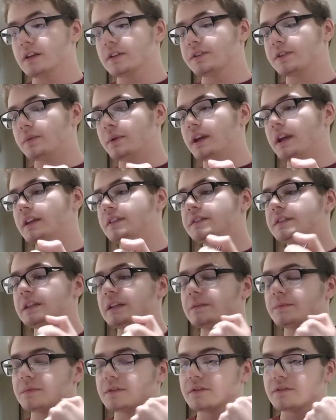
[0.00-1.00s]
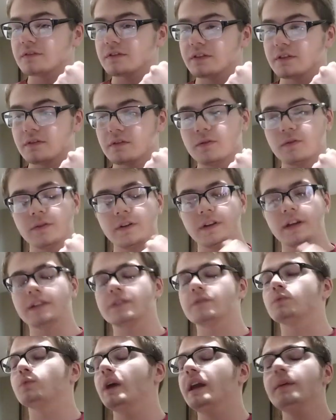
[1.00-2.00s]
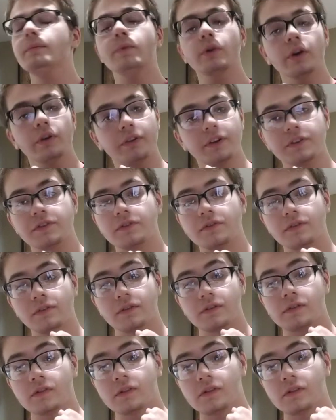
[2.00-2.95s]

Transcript: So it seems it's way more original,